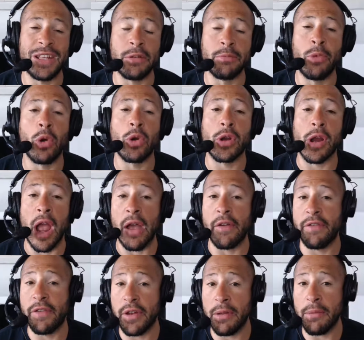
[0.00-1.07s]
More
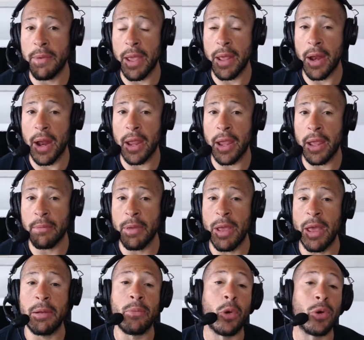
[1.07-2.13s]
confident man I am,
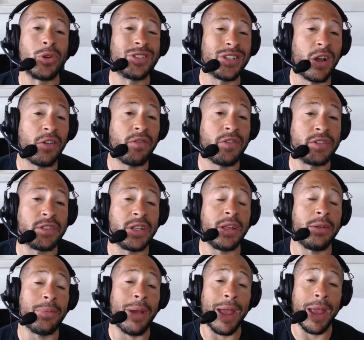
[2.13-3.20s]
and more
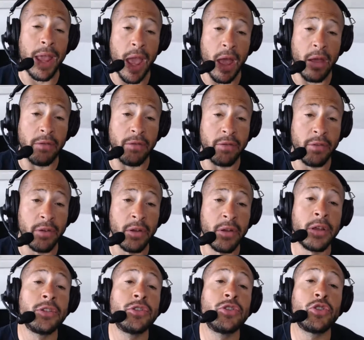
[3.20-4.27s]
self-esteem I have.
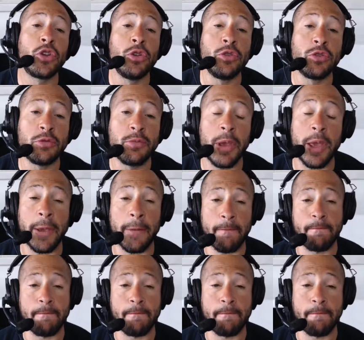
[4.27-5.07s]
Excuse me.